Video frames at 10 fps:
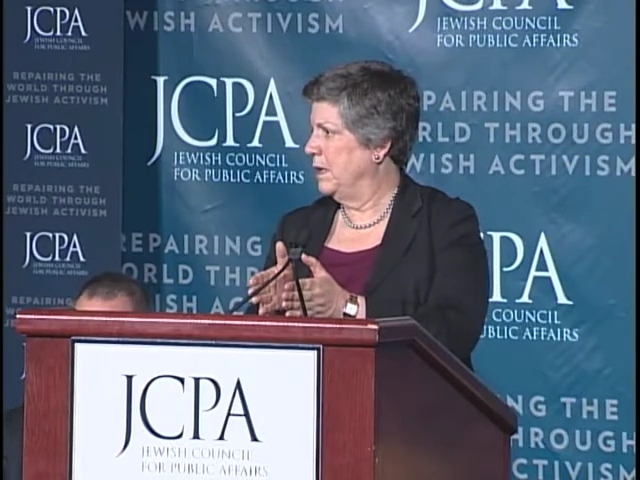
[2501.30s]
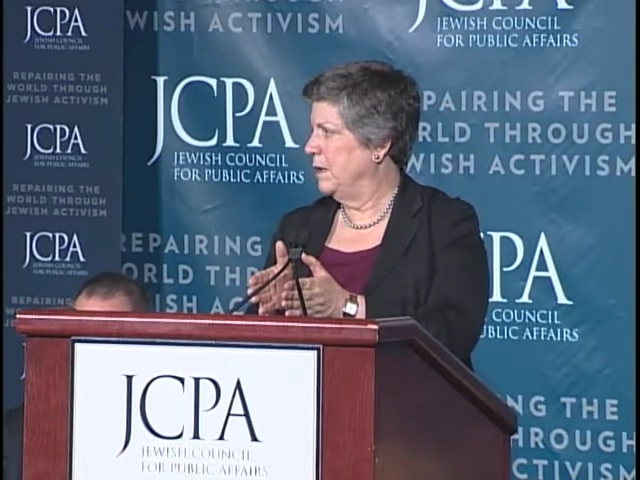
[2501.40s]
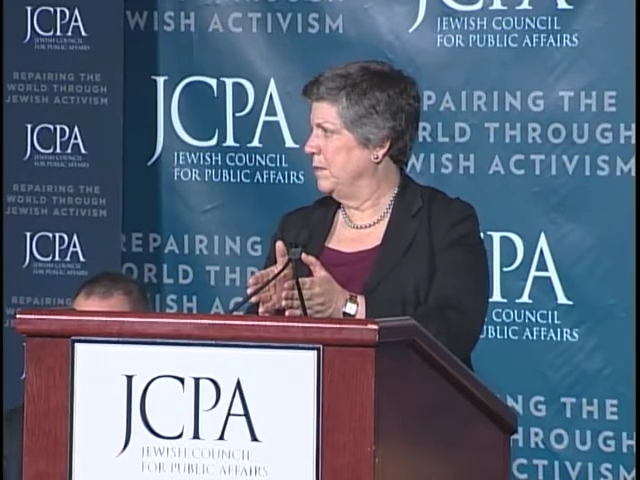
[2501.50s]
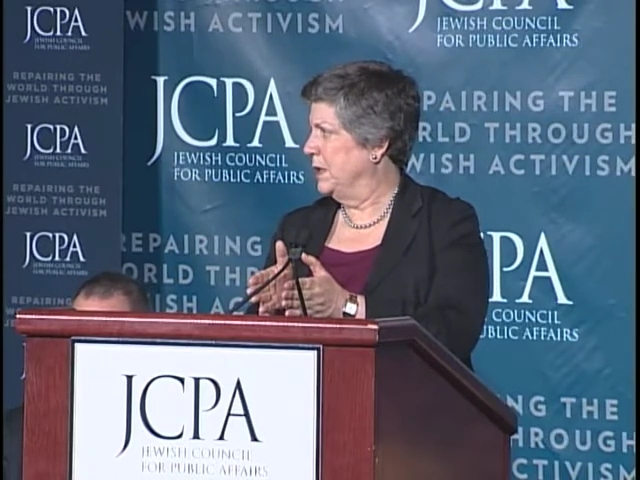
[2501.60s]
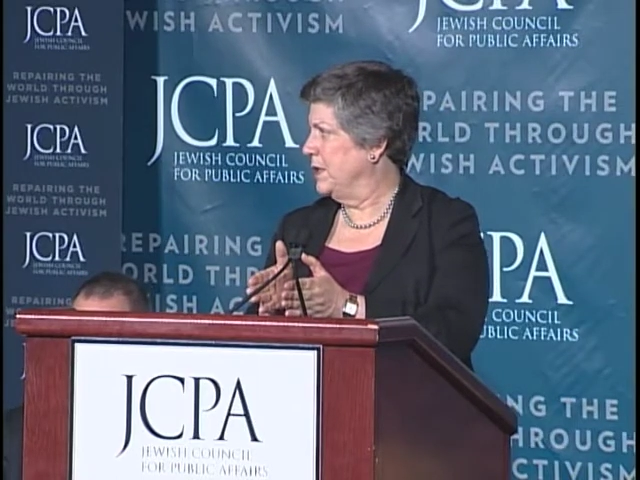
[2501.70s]

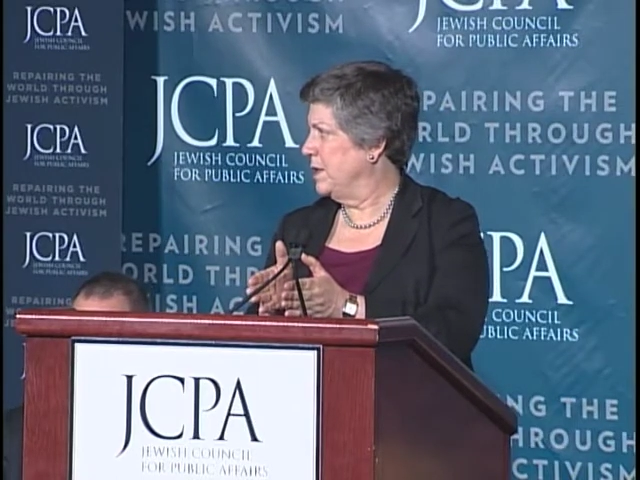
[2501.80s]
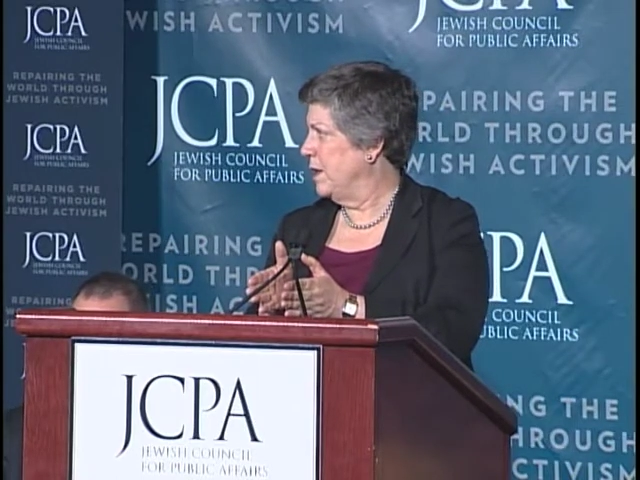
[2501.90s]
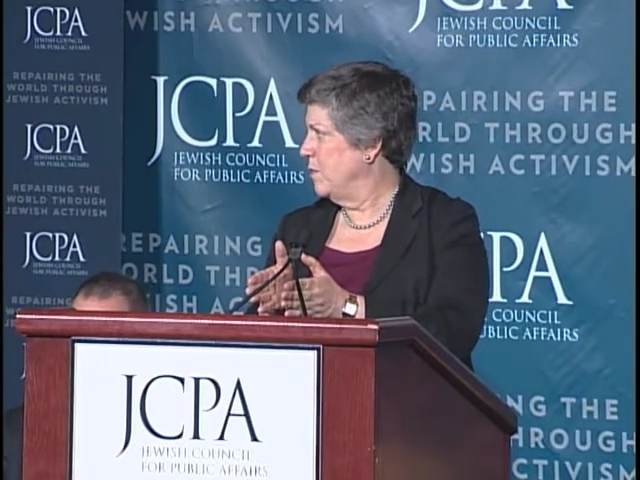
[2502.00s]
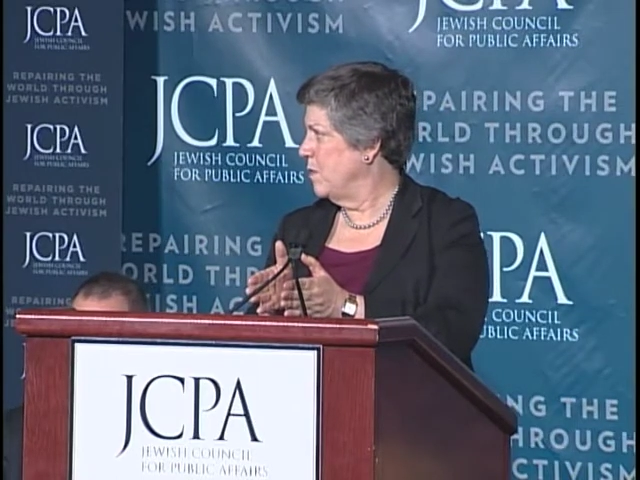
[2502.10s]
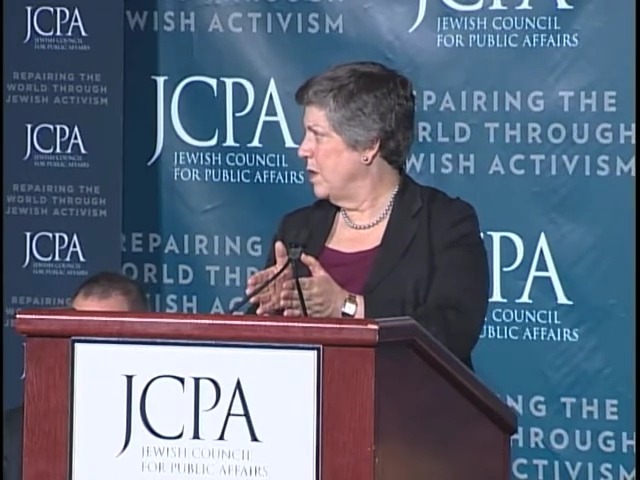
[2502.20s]
I want to
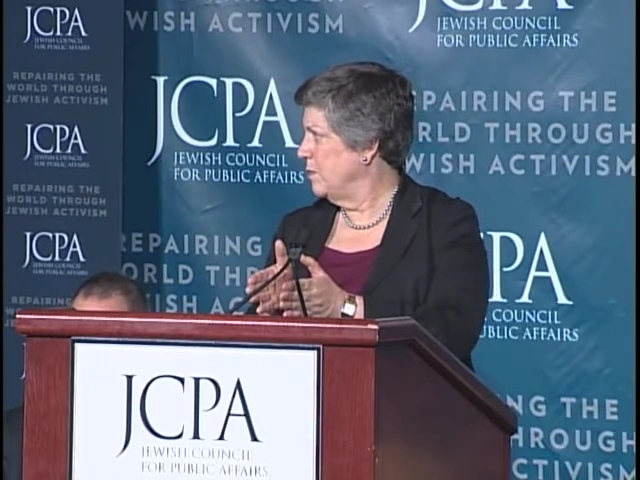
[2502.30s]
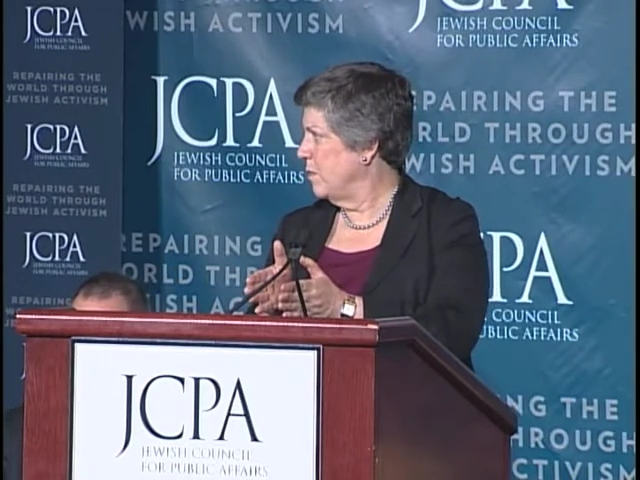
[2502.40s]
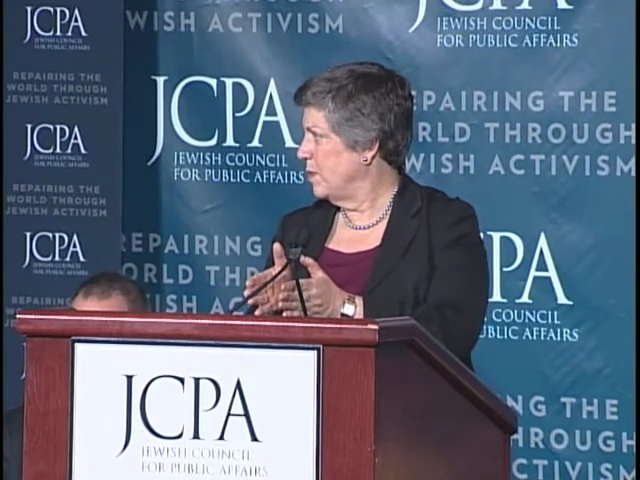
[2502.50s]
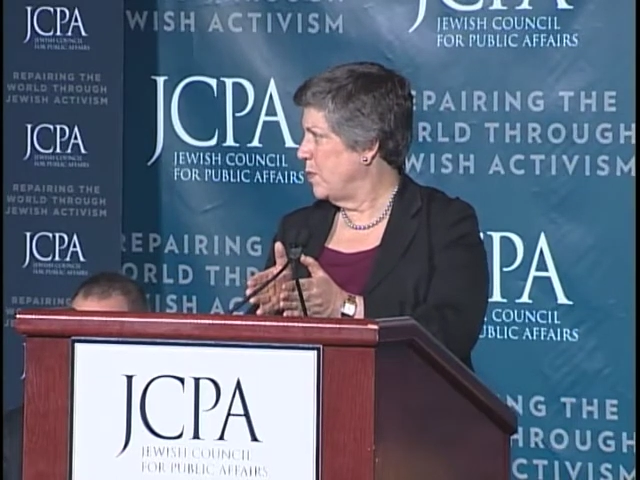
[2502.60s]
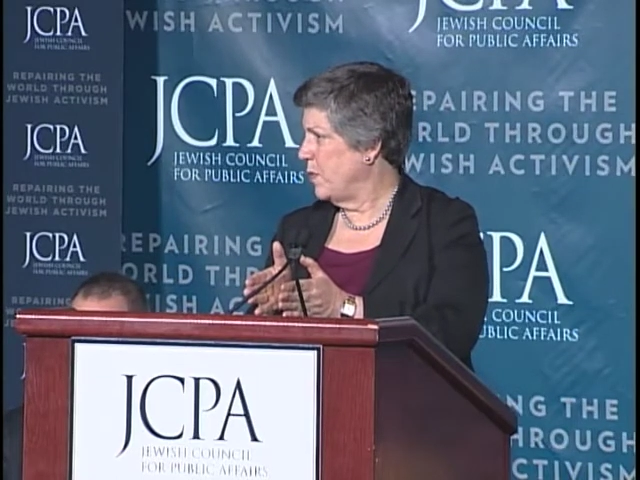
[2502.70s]
say
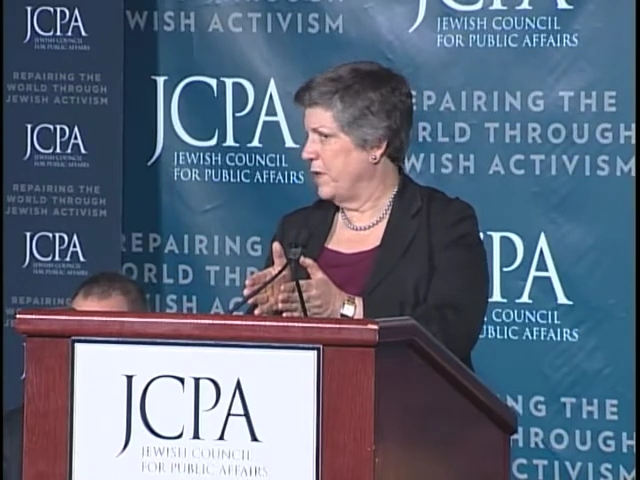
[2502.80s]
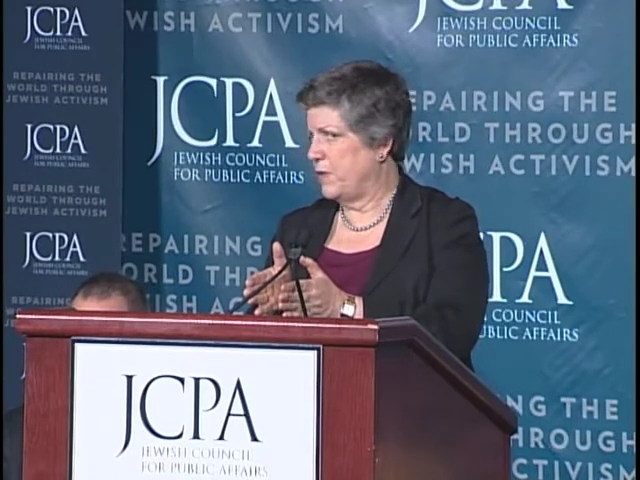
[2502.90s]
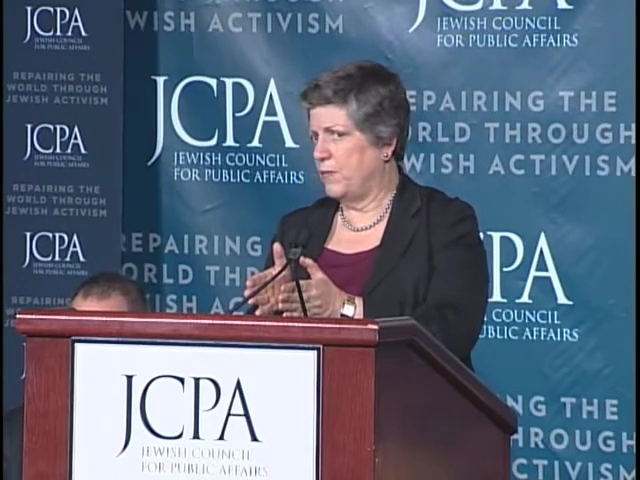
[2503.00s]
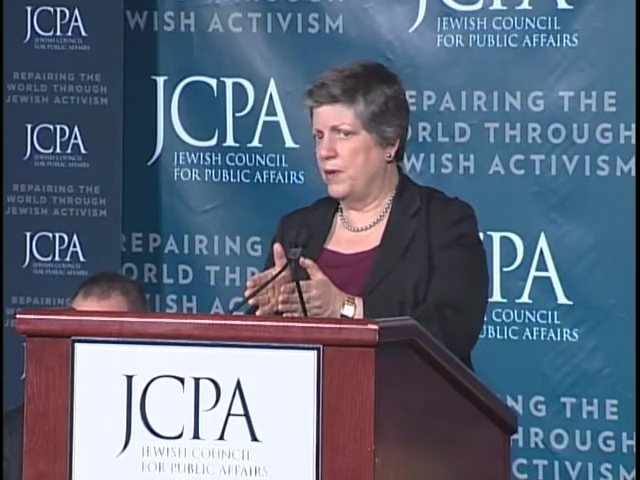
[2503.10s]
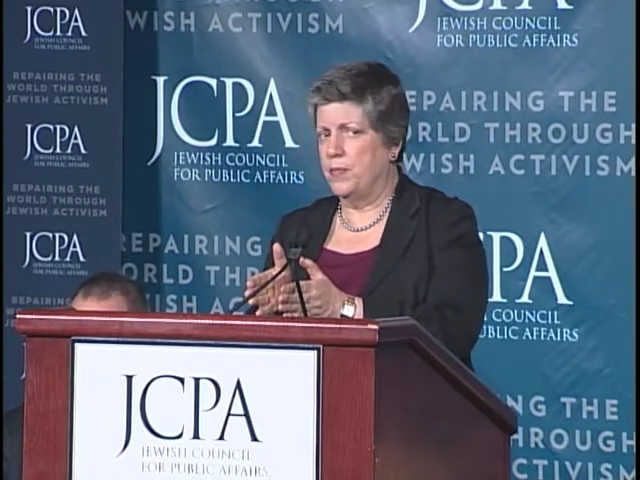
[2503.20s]

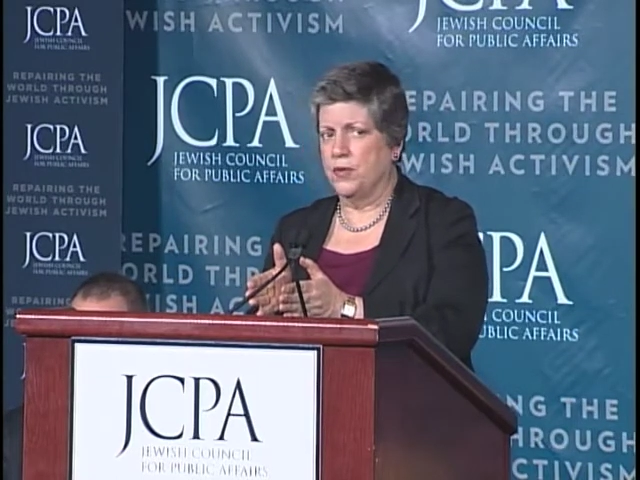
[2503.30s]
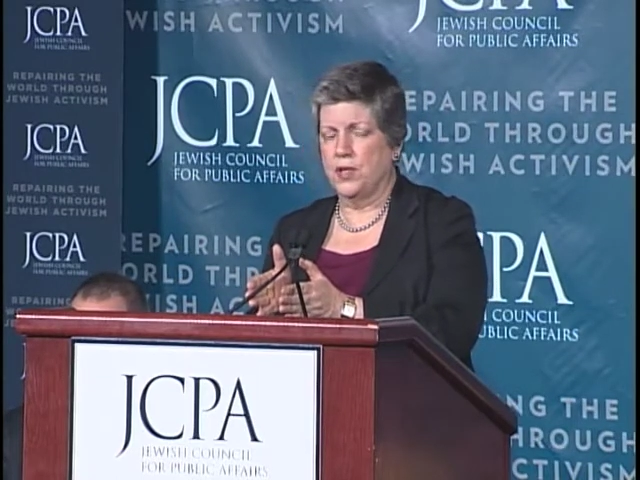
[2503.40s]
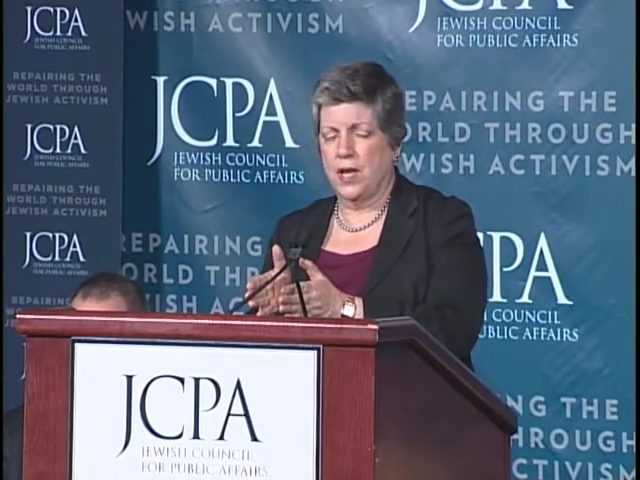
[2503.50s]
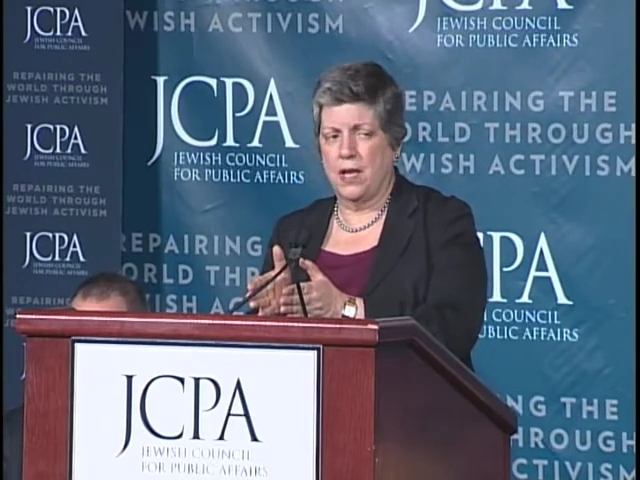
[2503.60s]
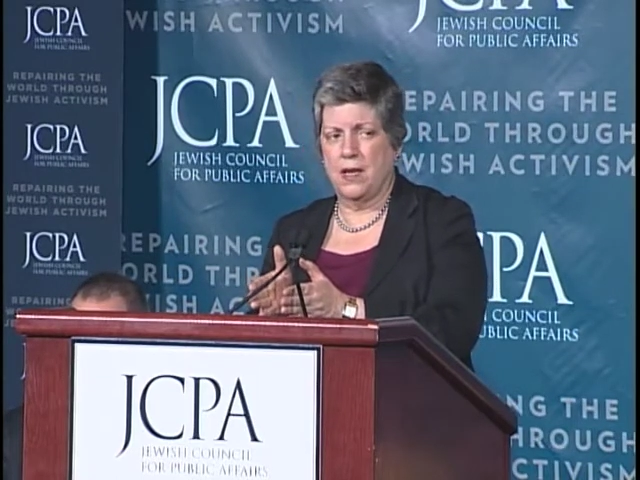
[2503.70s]

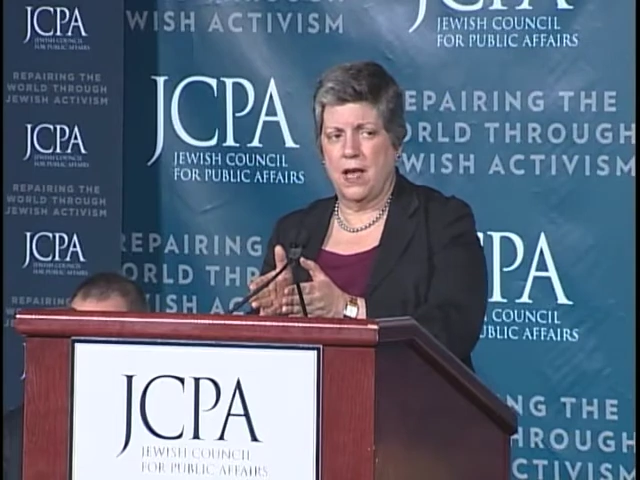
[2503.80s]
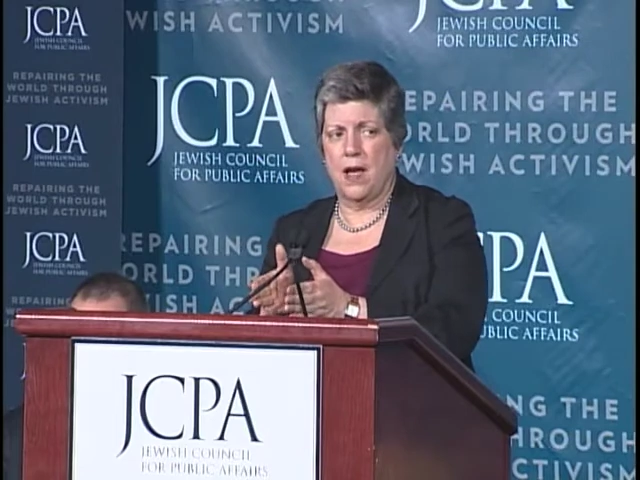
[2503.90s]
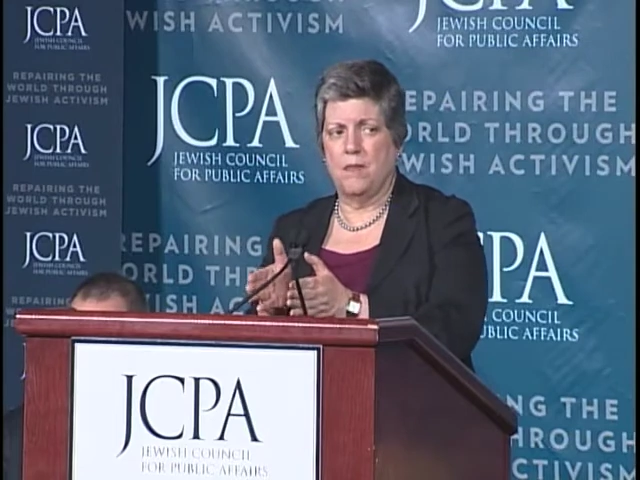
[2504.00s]
1.3%